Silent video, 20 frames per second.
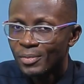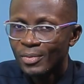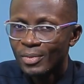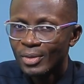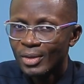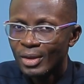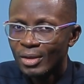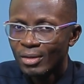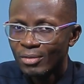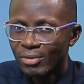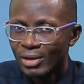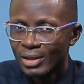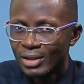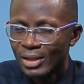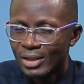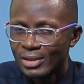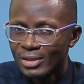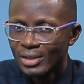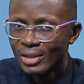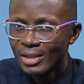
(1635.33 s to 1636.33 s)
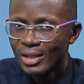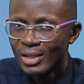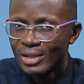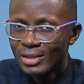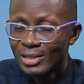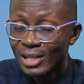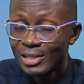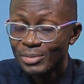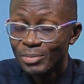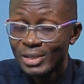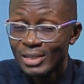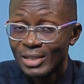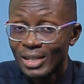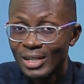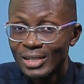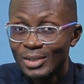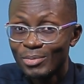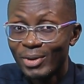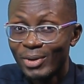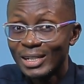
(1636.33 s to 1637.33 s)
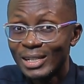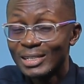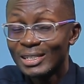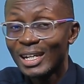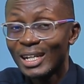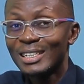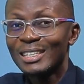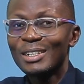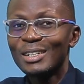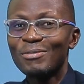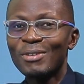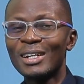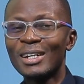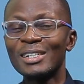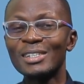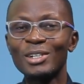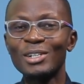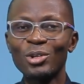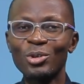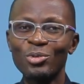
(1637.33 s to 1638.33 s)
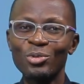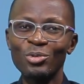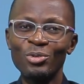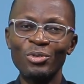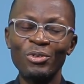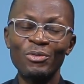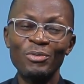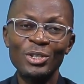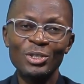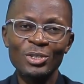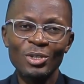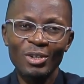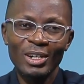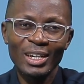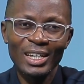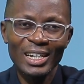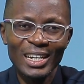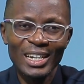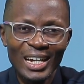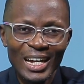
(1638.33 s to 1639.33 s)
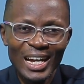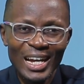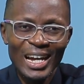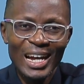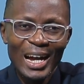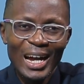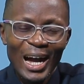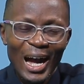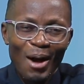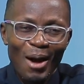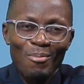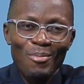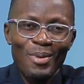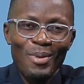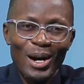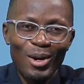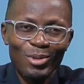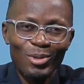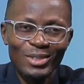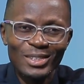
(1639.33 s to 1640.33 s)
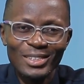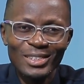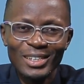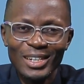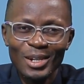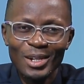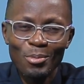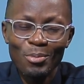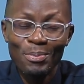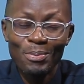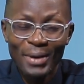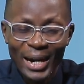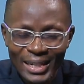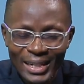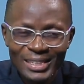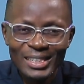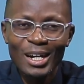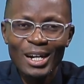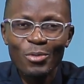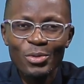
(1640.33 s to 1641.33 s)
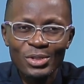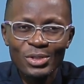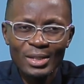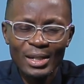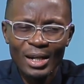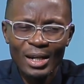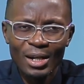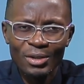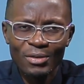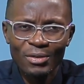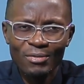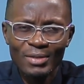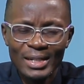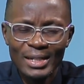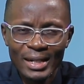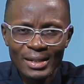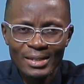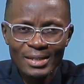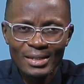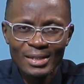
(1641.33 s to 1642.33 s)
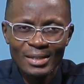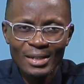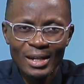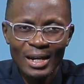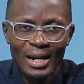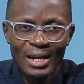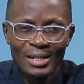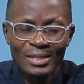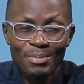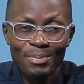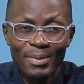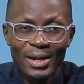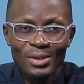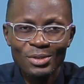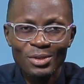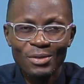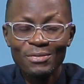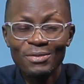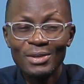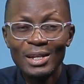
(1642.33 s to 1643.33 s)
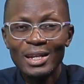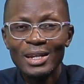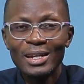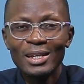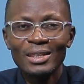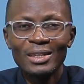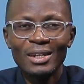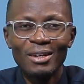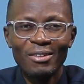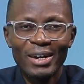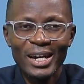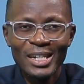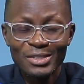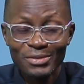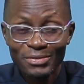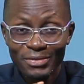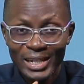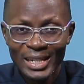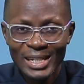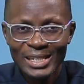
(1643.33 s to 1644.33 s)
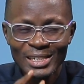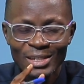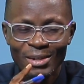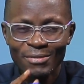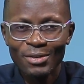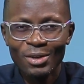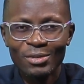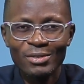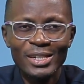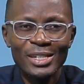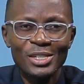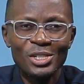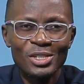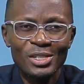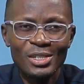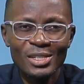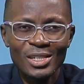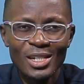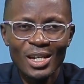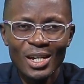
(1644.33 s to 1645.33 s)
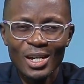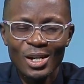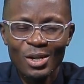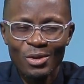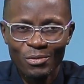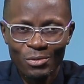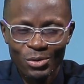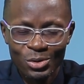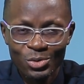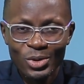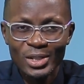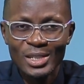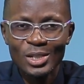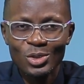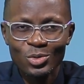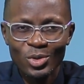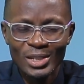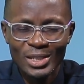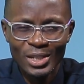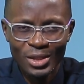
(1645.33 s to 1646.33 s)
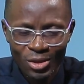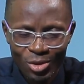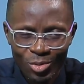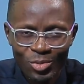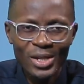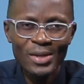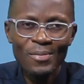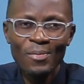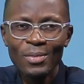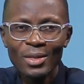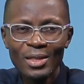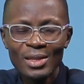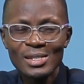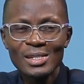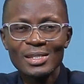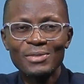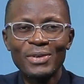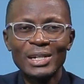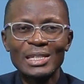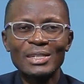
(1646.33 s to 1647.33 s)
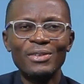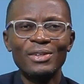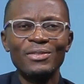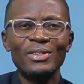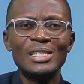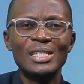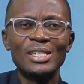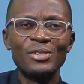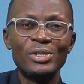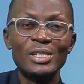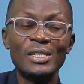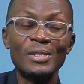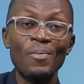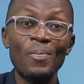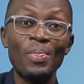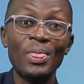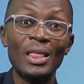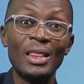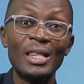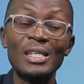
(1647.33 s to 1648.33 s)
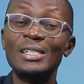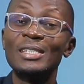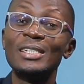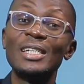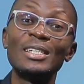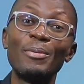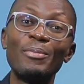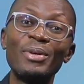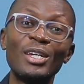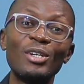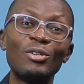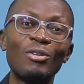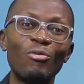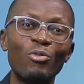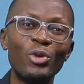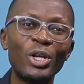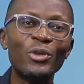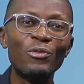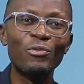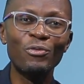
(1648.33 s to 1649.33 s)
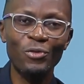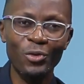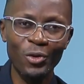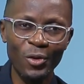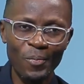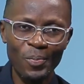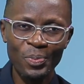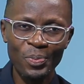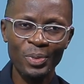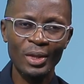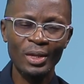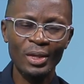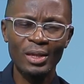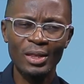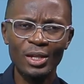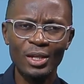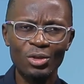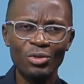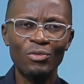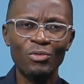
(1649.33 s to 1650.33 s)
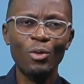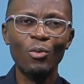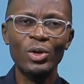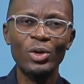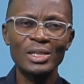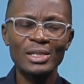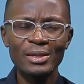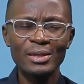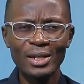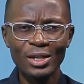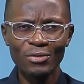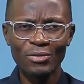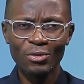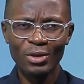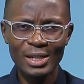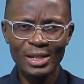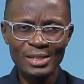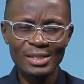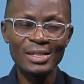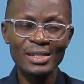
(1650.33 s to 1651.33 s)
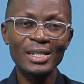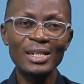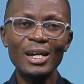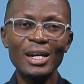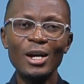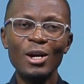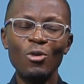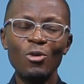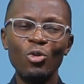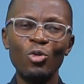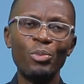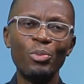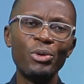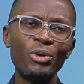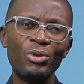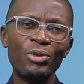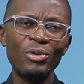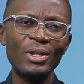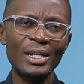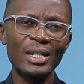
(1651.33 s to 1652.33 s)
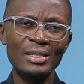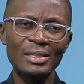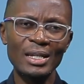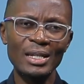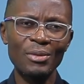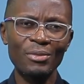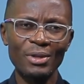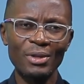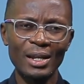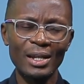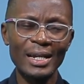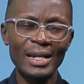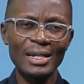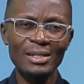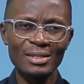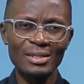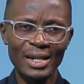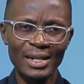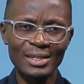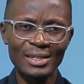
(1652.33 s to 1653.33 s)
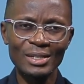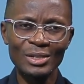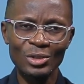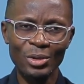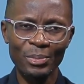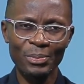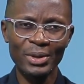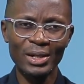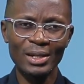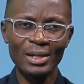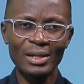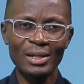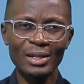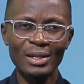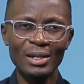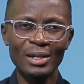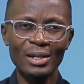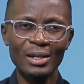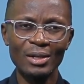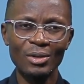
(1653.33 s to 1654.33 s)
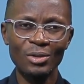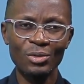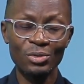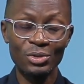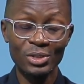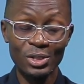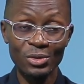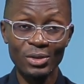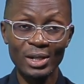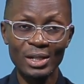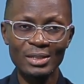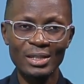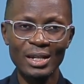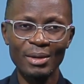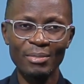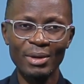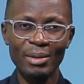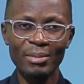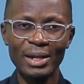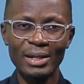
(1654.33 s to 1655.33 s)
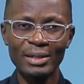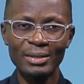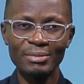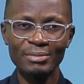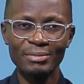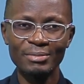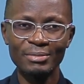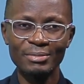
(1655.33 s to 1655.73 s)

the Fantastic. Charles Mensah is my chartered financial guru. We've been talking about practical ways to get out of debt as part of laying the right financial foundations for twenty twenty-three. This is Effective Living Series. This is just the beginning of week four. Thank you for watching. Thank you for listening. We'll be with you next time with another exciting topic. We'll see you next time. Bye-bye.